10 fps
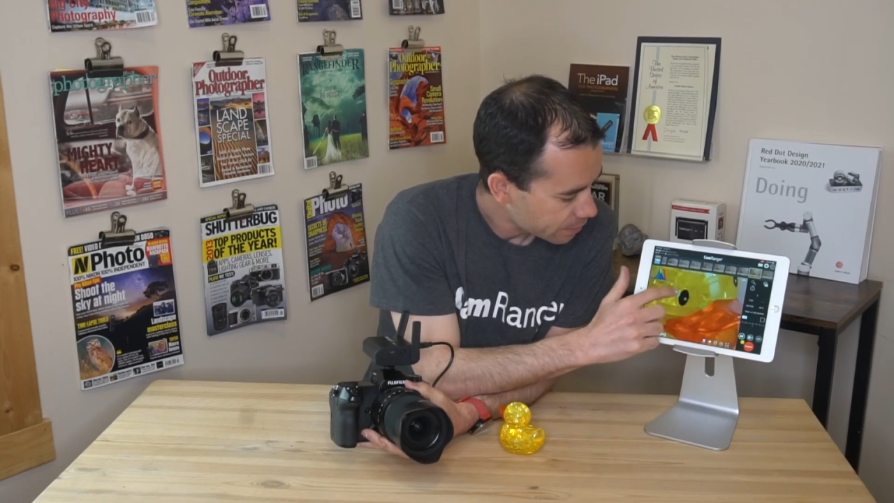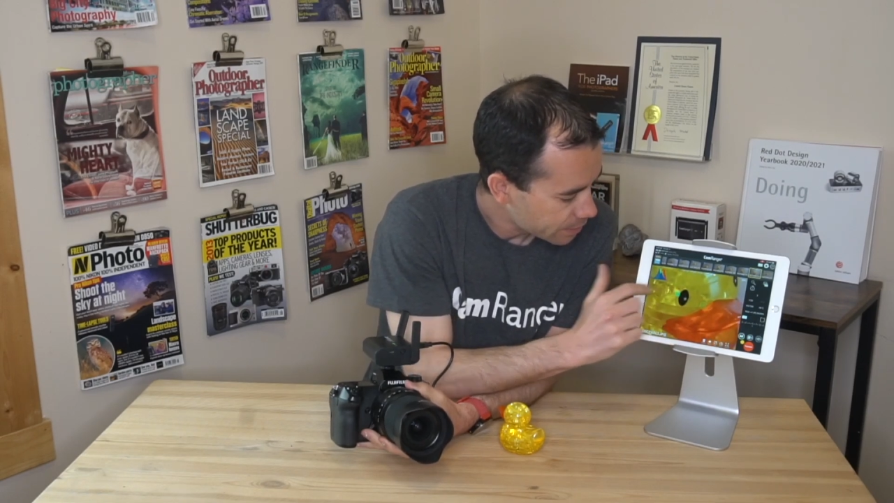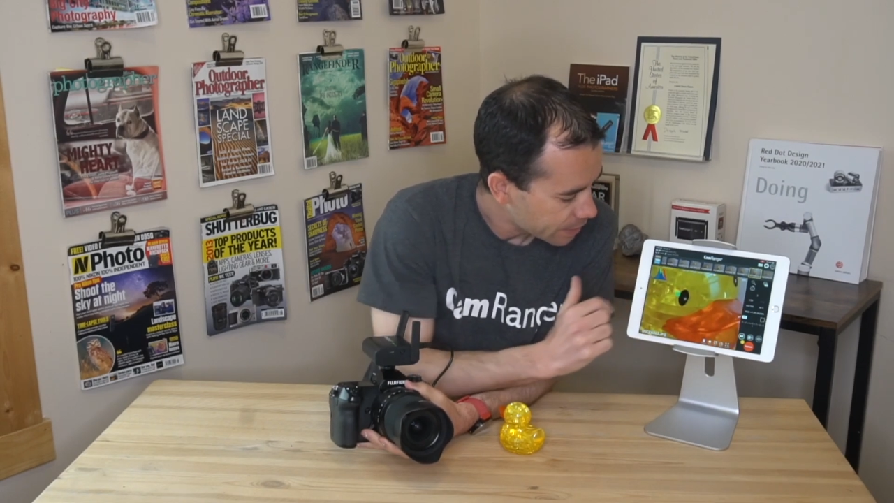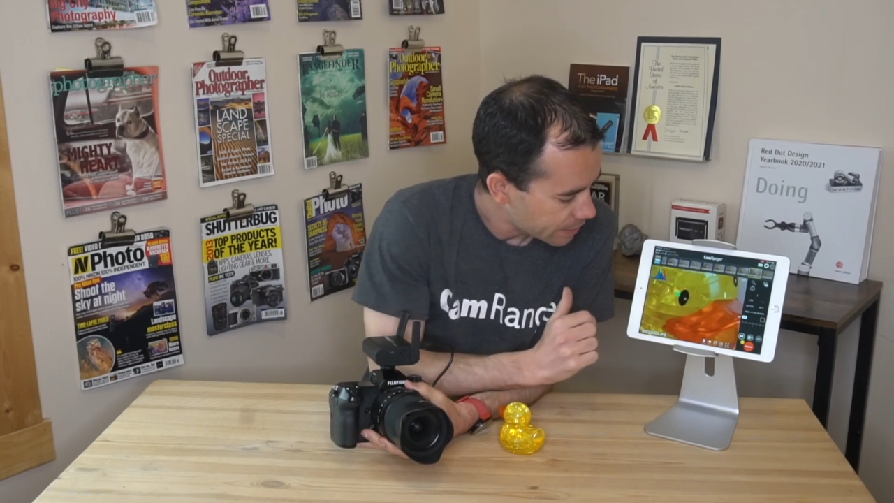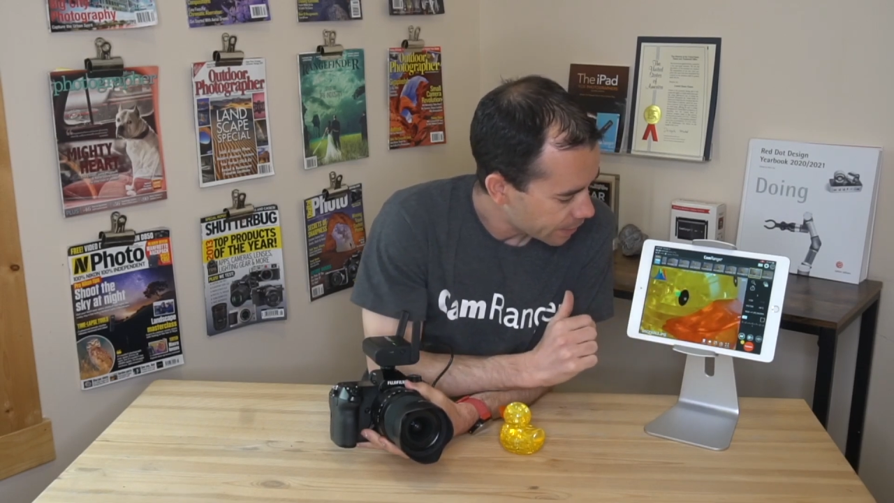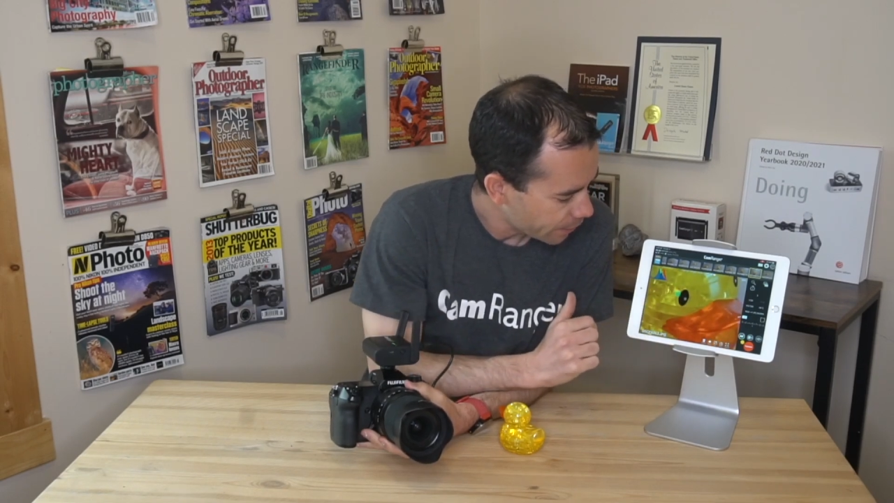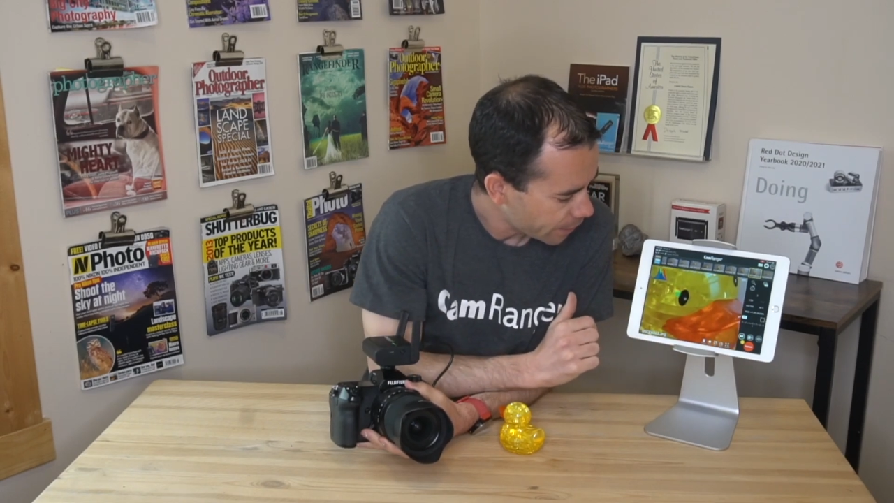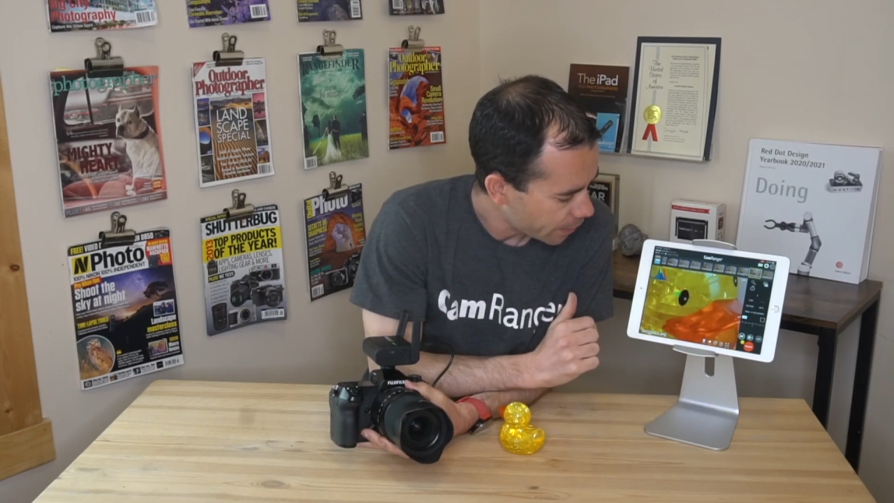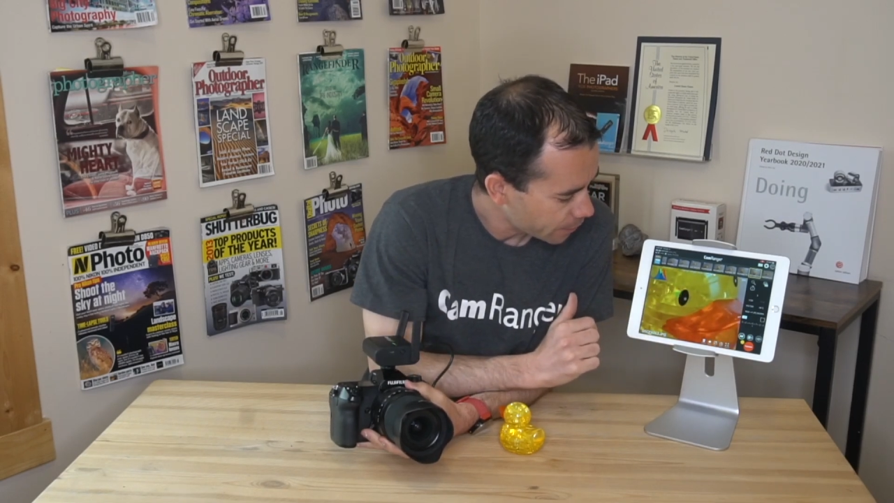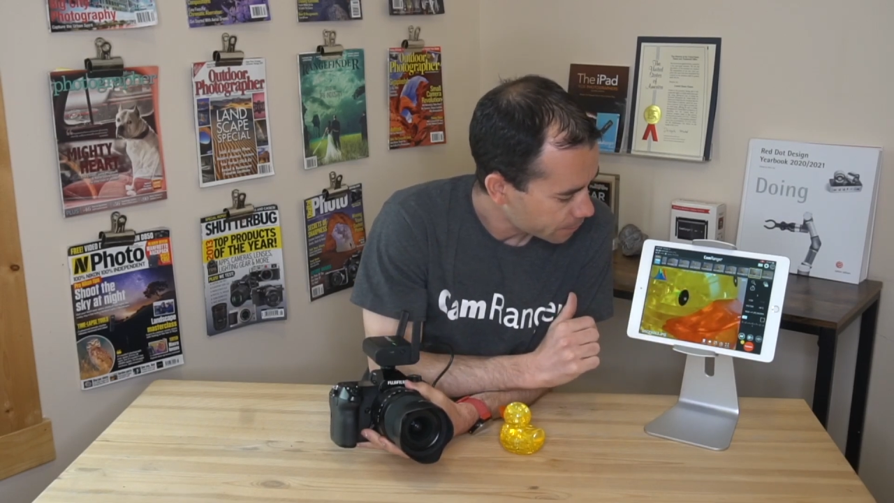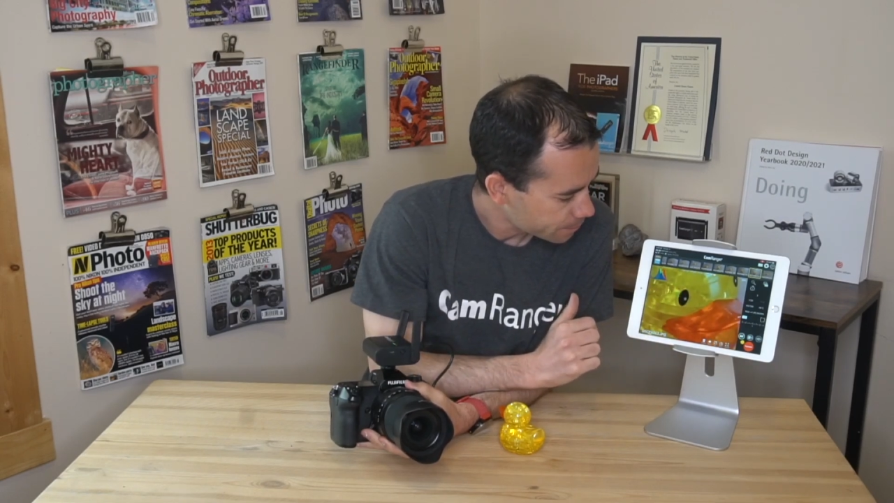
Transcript: detail there.